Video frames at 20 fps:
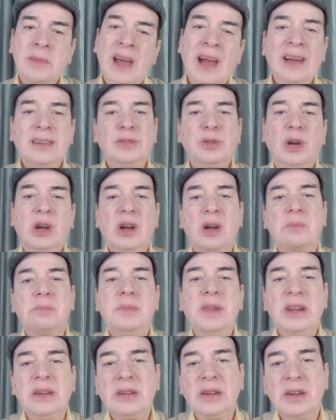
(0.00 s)
I took a
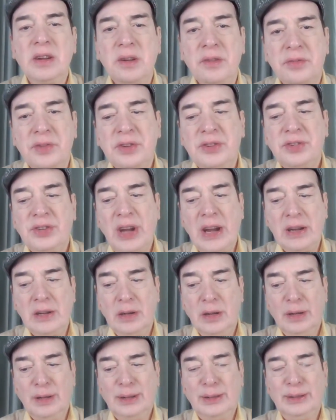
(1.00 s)
completely different stand.